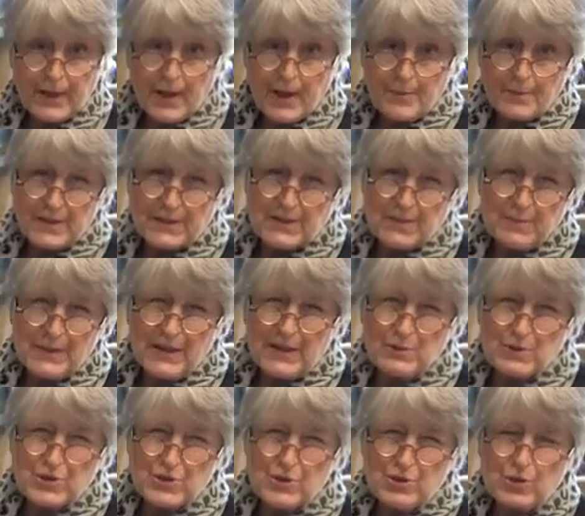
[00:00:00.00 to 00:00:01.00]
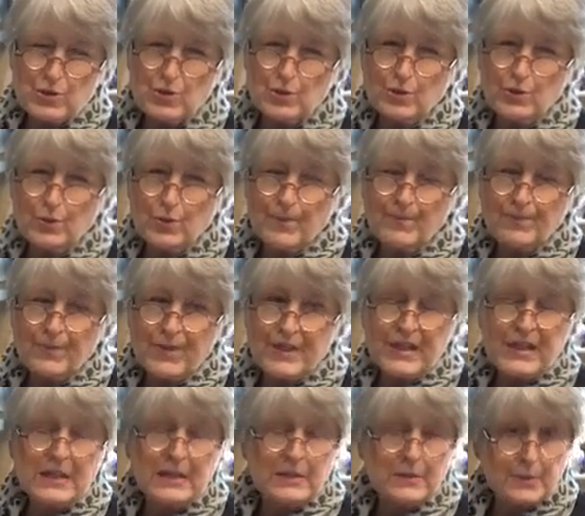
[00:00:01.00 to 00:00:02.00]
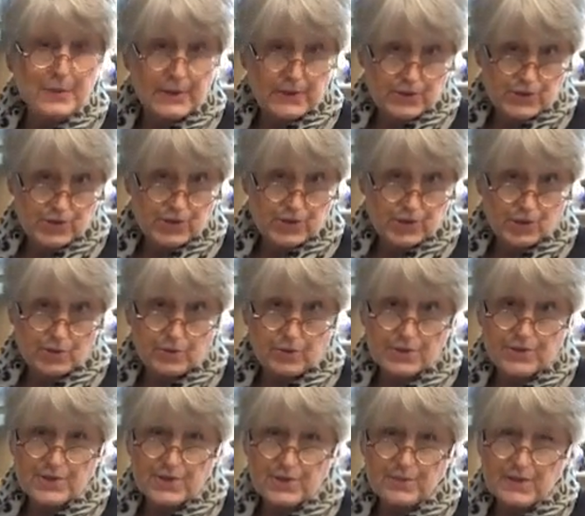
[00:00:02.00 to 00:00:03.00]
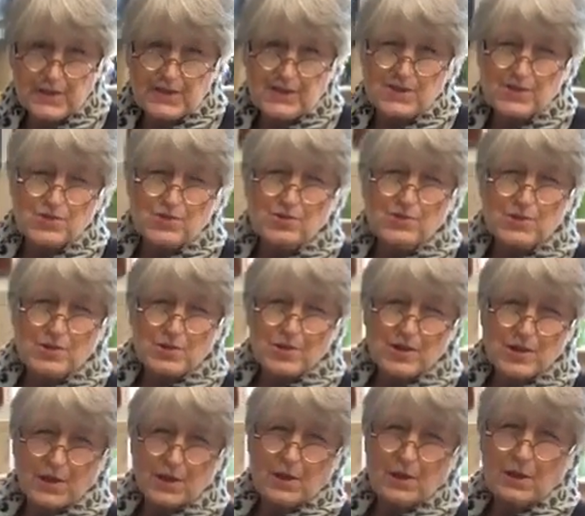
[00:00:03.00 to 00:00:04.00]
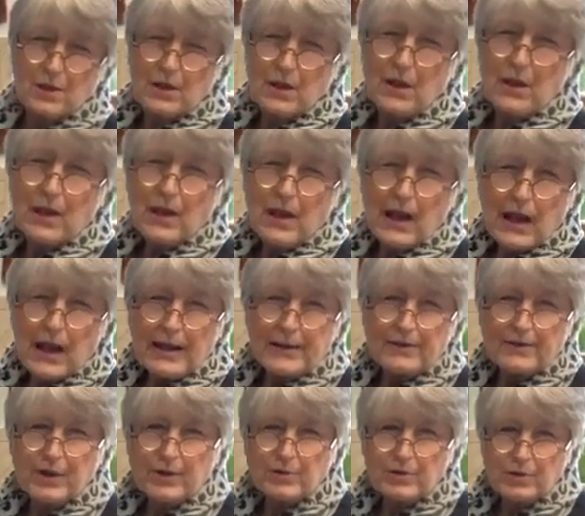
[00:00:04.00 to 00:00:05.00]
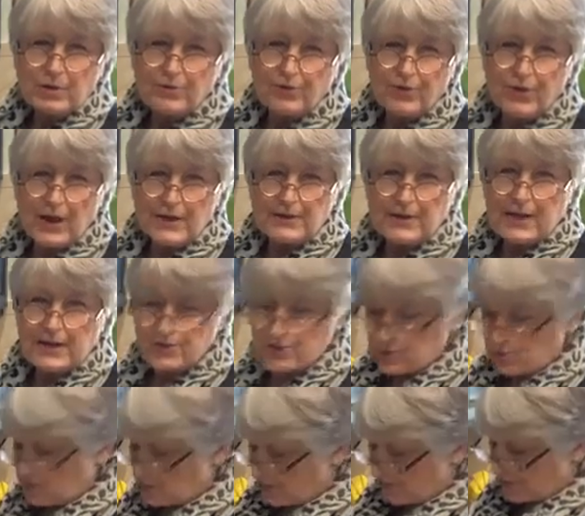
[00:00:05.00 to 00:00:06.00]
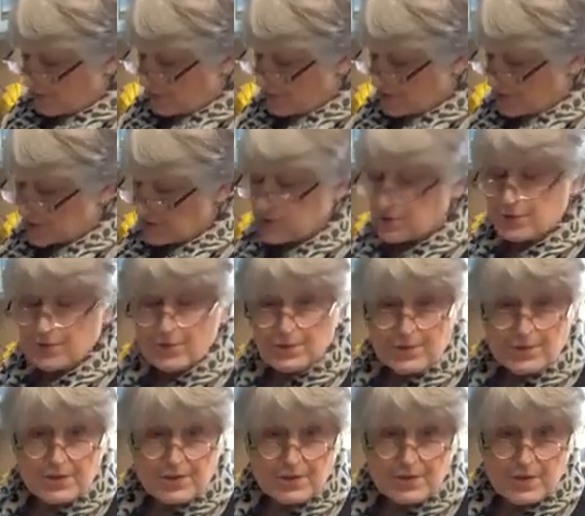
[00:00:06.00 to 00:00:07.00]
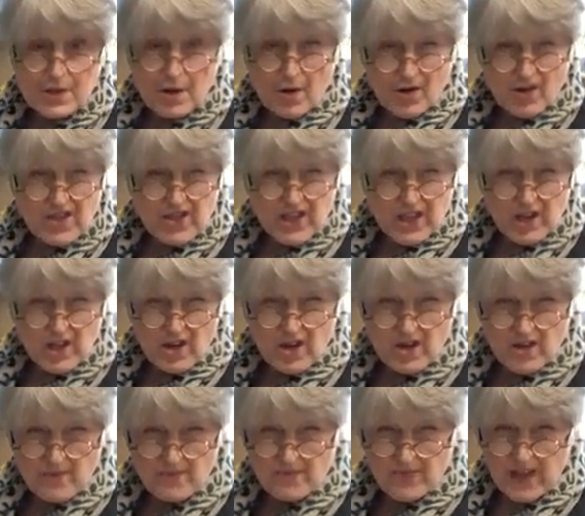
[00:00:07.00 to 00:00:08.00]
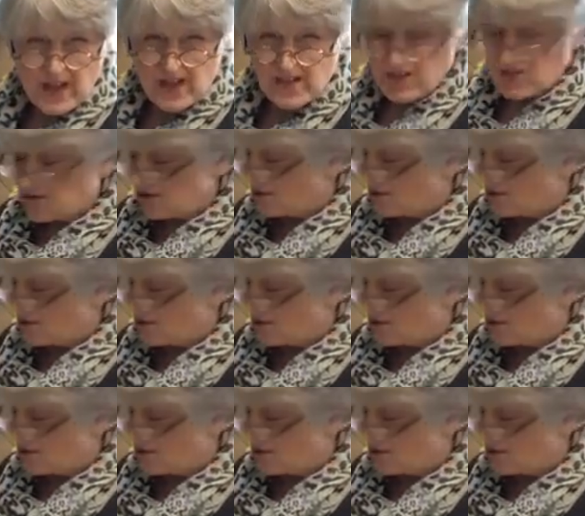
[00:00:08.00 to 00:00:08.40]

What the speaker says: but to me it was too thin to be a stew, because to me stews are thicker. I don't know, do you find that too? You feel stews are thicker? I do.